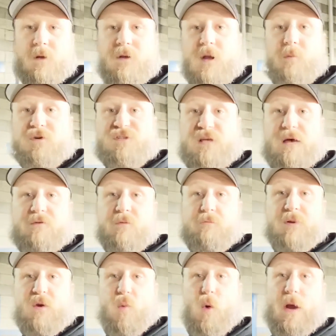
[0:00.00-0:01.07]
Number 7,
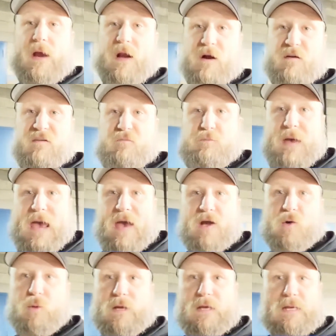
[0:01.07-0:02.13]
beware of
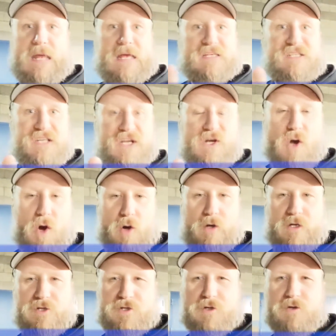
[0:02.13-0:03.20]
battery and SD card
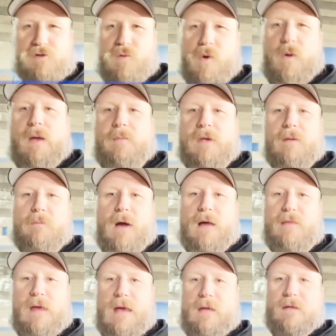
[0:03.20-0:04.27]
issues. What I mean by
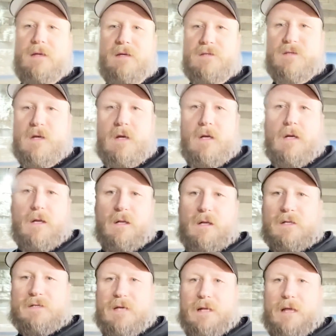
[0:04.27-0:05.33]
that is,
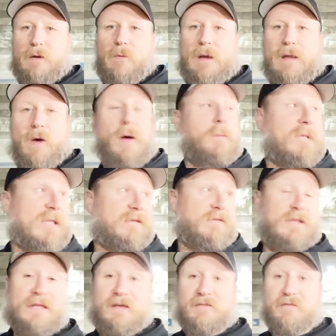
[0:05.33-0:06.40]
let's say like right now I'm
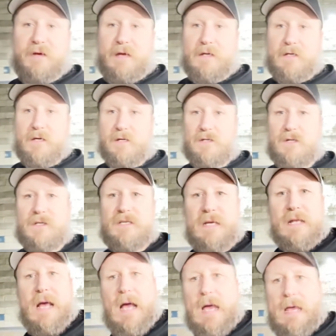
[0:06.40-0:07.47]
leaving the event because
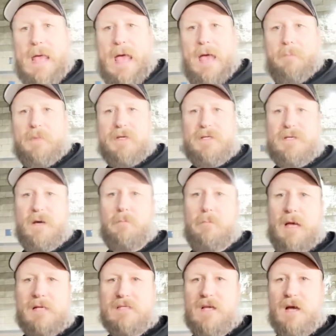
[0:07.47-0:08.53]
did I happen to
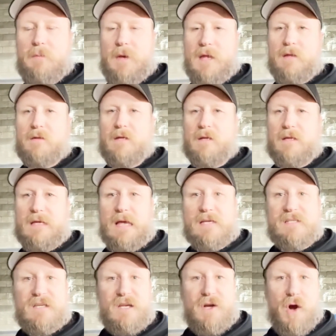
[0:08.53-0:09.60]
mess up and did the
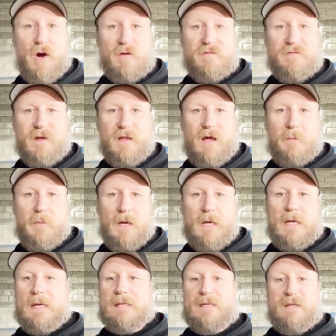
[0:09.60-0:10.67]
SD card fill up?
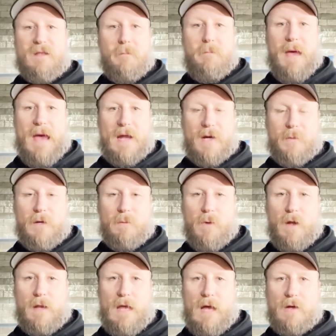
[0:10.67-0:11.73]
Did the battery
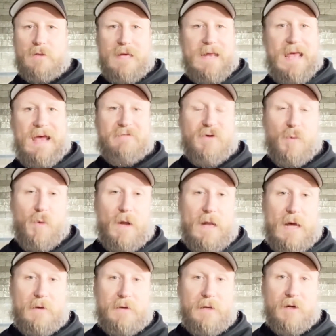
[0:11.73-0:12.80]
run out and I have to run
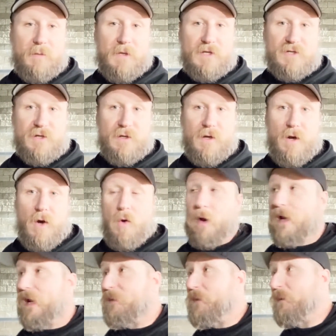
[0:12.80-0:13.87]
out in intermission,
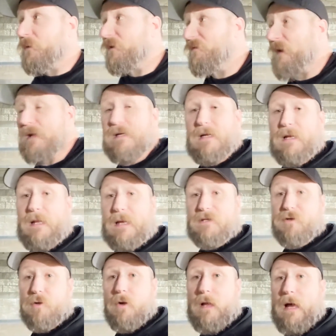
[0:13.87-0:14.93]
or I got to be able to find an
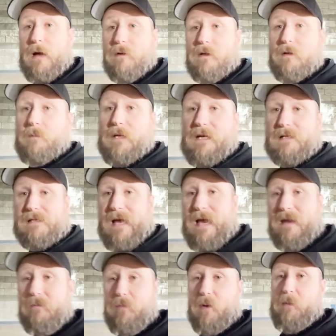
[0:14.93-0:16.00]
electrical outlet because I
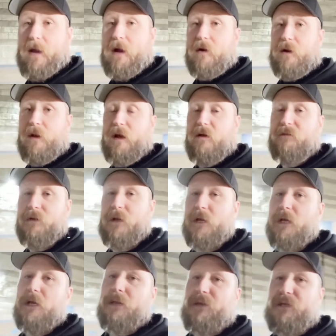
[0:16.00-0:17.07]
hadn't prepared enough?
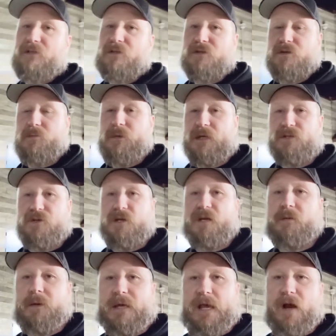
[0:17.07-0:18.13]
These are some things you need
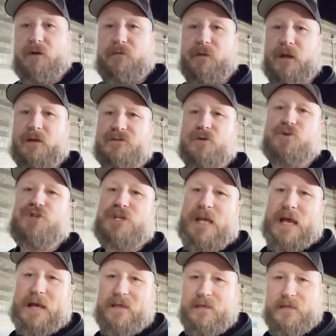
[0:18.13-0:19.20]
to be careful of. So
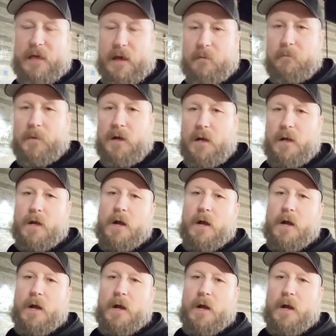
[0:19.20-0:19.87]
check them,